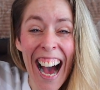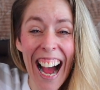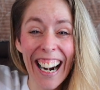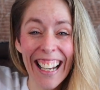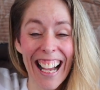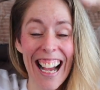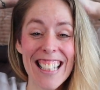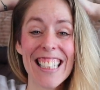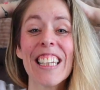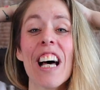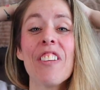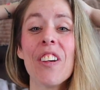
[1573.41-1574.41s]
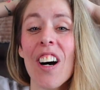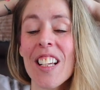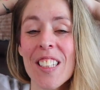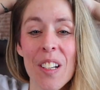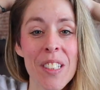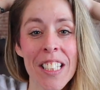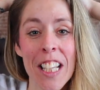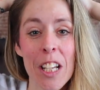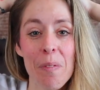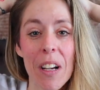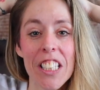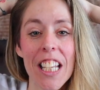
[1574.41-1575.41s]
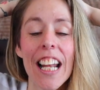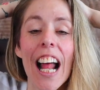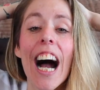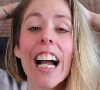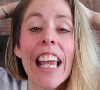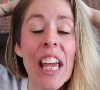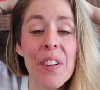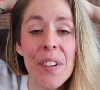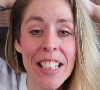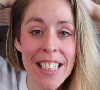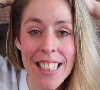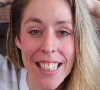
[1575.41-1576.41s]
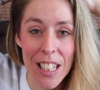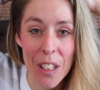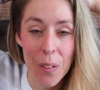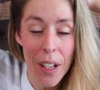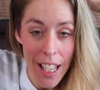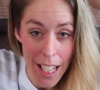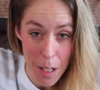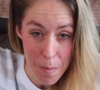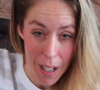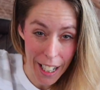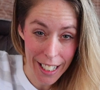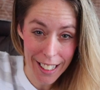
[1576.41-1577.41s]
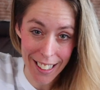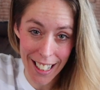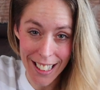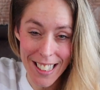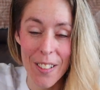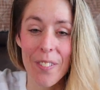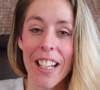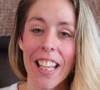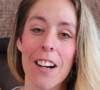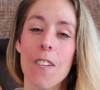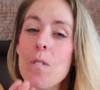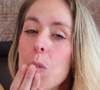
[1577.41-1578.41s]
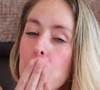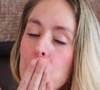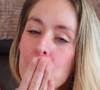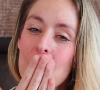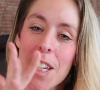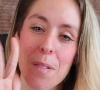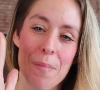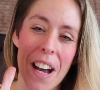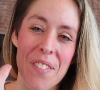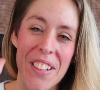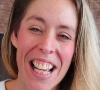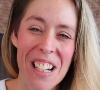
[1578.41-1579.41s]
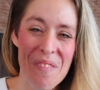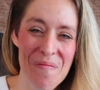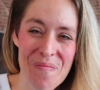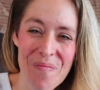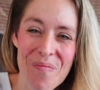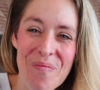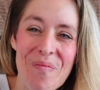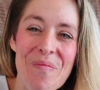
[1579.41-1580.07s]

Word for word: All right, guys, love you all so stinking much, and I can't wait to see you in my next video. Bye for now.